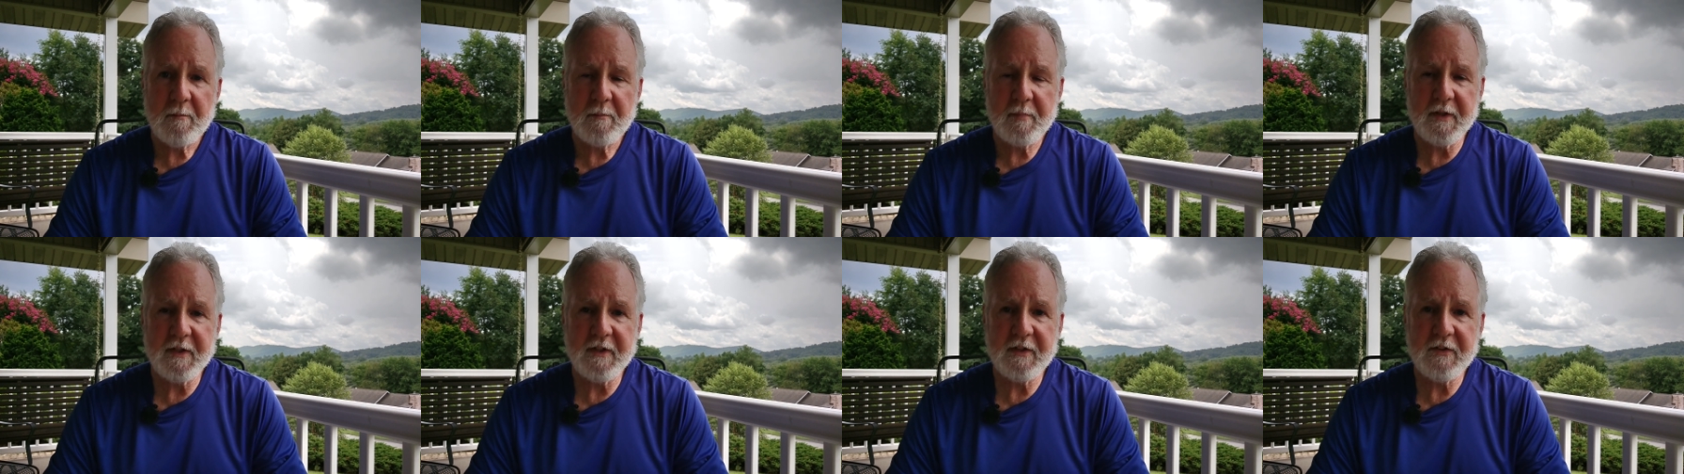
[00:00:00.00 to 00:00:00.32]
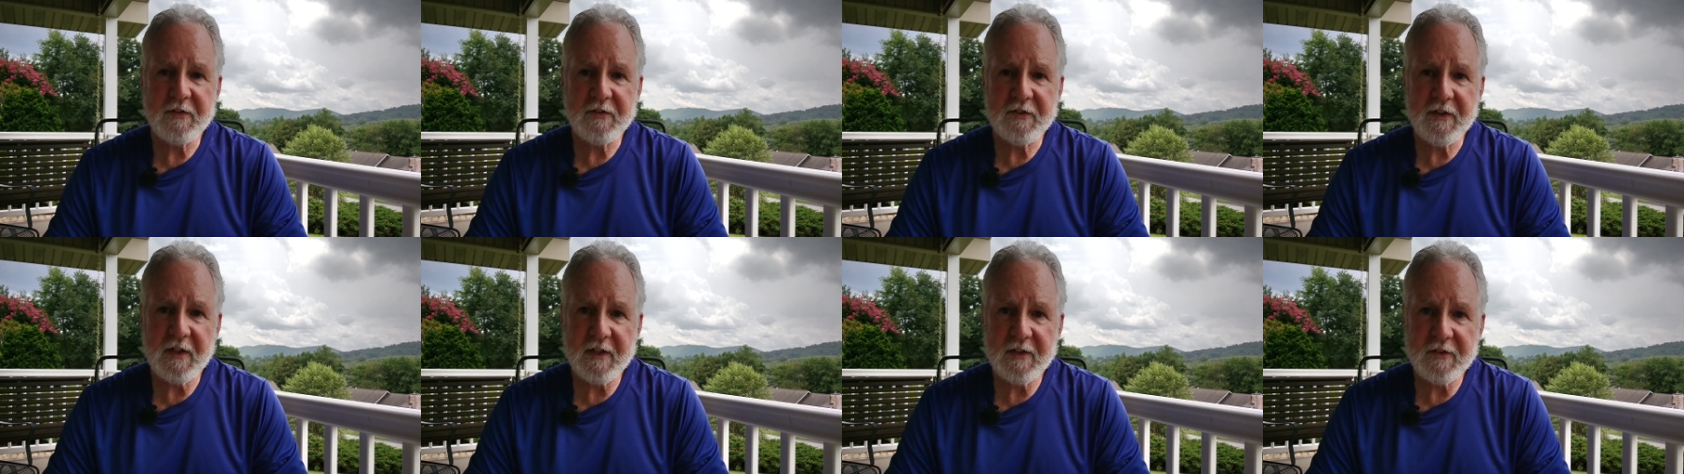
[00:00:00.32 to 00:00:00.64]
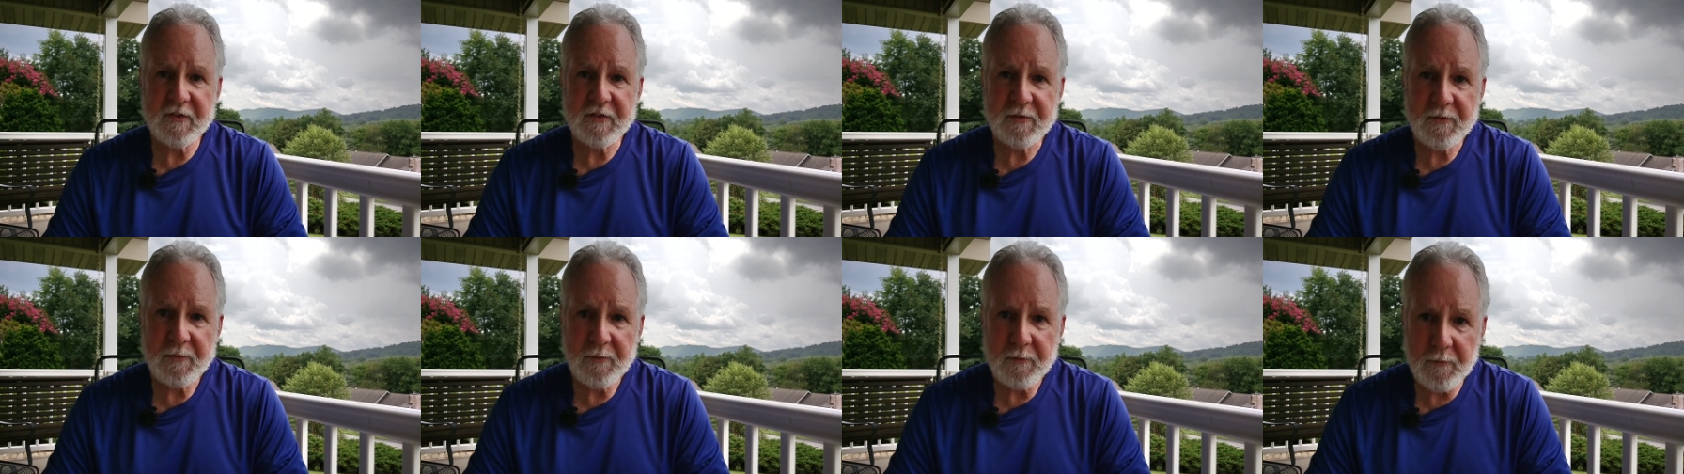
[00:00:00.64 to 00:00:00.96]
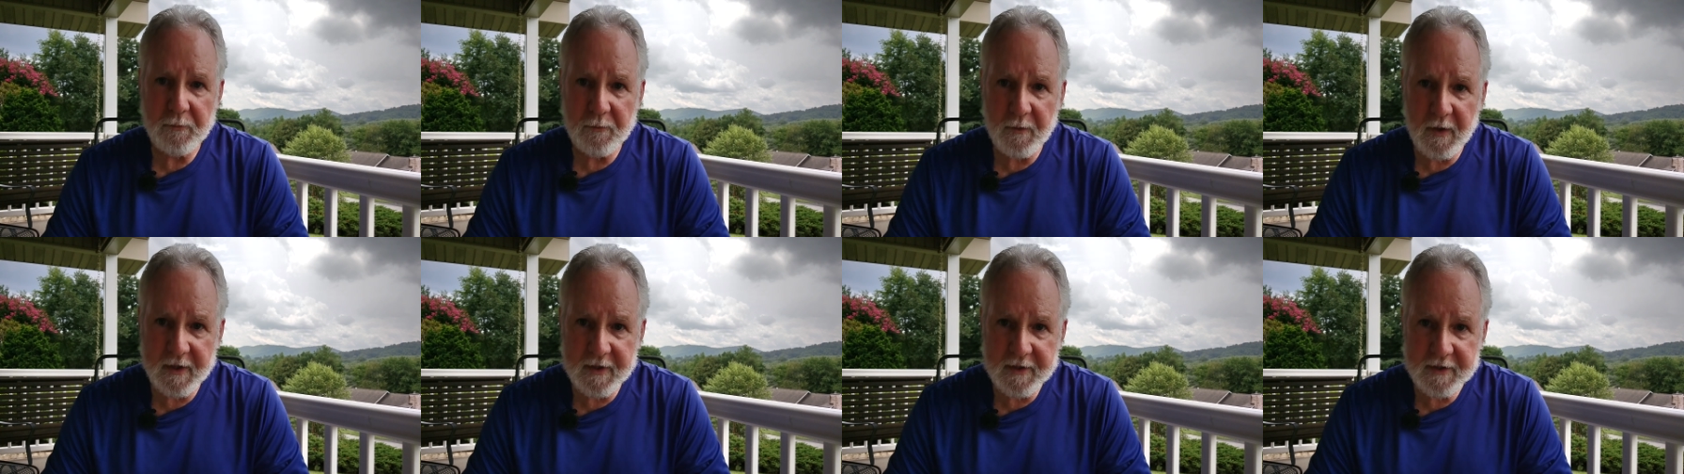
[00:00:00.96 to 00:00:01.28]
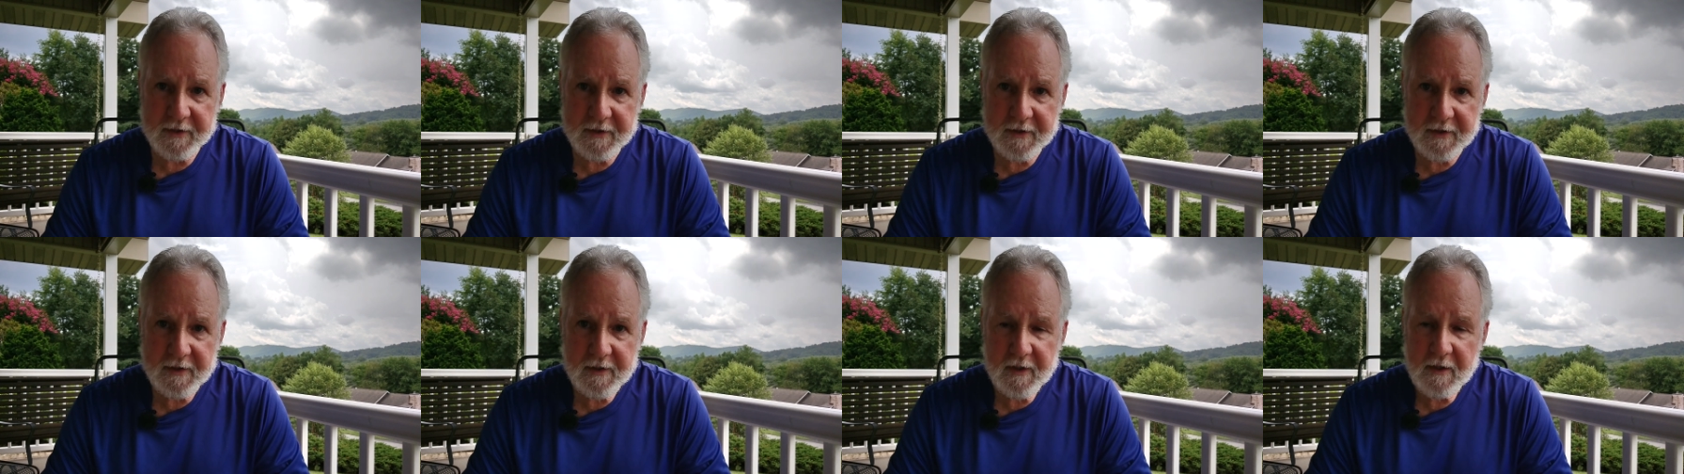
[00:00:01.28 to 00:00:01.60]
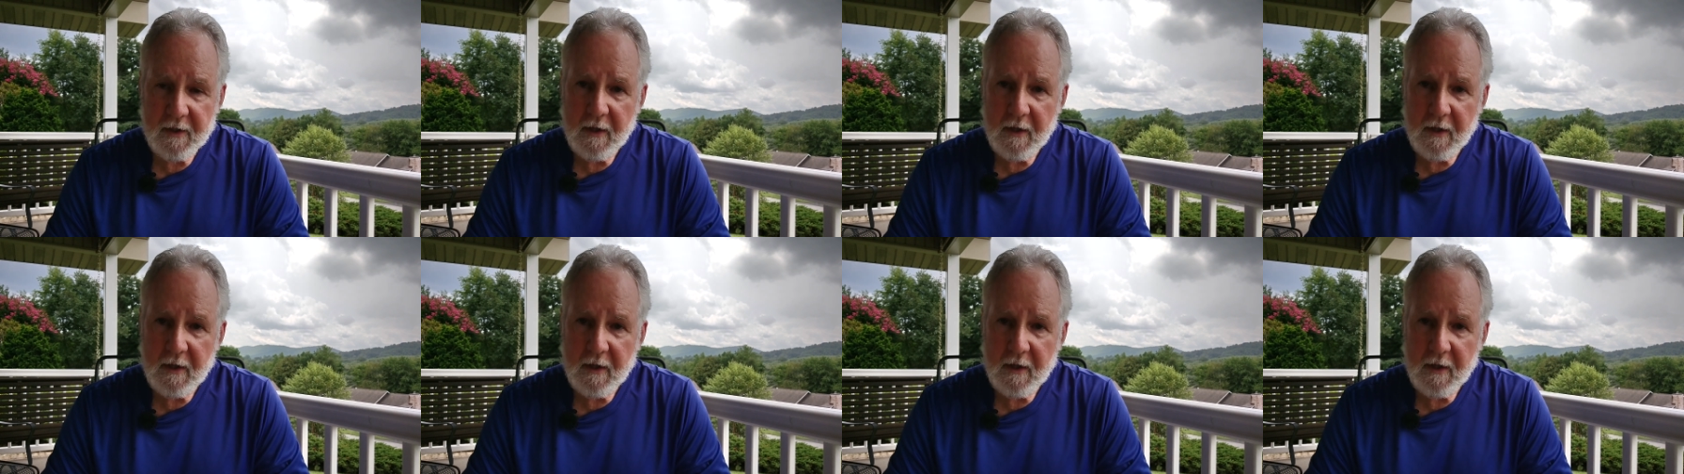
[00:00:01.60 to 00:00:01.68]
But he says, One